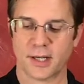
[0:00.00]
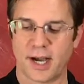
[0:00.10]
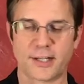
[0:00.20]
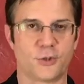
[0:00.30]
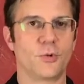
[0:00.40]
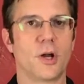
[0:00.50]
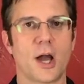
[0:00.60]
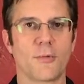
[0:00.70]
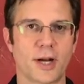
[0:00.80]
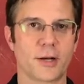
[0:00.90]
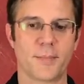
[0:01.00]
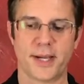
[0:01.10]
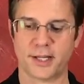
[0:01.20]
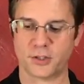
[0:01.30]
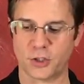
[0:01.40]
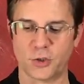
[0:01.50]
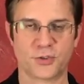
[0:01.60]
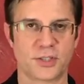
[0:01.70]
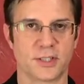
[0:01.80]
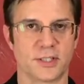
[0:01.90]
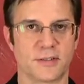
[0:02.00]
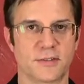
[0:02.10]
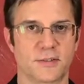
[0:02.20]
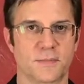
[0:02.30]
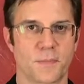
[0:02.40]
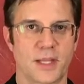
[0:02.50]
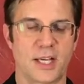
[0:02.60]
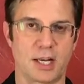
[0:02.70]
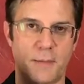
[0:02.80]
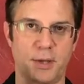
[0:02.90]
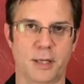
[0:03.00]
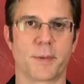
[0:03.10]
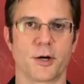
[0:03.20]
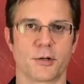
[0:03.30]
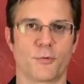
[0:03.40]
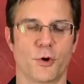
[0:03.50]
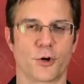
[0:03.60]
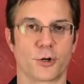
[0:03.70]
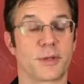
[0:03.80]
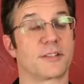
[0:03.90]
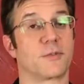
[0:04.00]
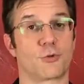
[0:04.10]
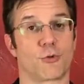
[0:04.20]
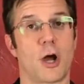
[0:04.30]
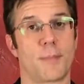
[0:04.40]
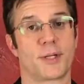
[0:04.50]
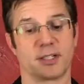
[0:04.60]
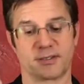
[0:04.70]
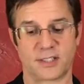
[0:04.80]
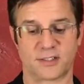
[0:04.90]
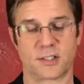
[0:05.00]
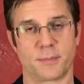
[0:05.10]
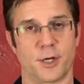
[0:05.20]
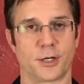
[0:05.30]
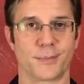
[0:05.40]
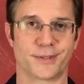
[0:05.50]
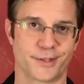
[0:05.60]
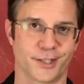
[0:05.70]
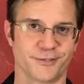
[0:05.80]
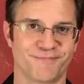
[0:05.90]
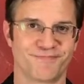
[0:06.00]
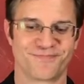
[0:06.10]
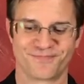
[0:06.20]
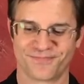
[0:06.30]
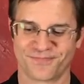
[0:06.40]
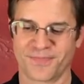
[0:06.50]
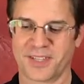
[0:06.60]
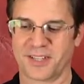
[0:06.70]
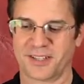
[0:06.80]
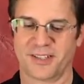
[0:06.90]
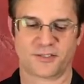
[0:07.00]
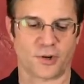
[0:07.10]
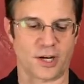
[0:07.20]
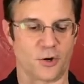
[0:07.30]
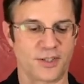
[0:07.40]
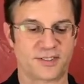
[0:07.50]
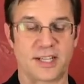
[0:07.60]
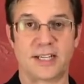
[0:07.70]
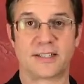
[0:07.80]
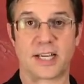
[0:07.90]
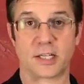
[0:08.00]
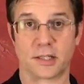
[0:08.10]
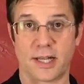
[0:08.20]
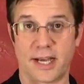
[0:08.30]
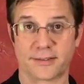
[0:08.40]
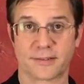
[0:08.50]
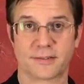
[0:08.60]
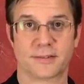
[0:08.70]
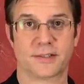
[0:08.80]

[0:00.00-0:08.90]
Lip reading: I do not recommend using this in a big barrel of water, because if you drop it and it sinks to the bottom, it's done. So I always say take a glass